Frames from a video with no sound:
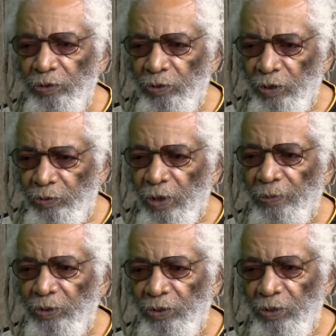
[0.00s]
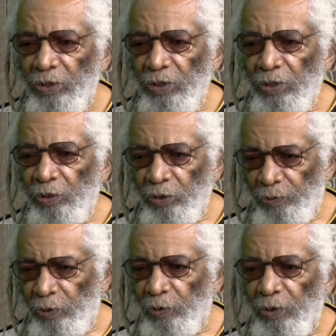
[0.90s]
Joyce Roberts on your
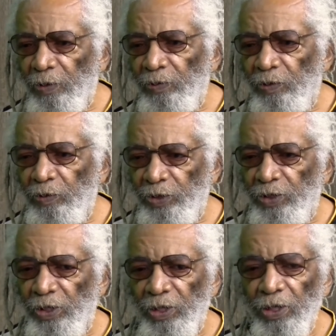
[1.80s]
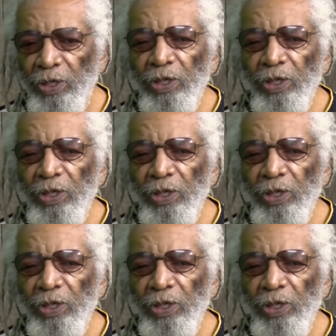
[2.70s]
program recently,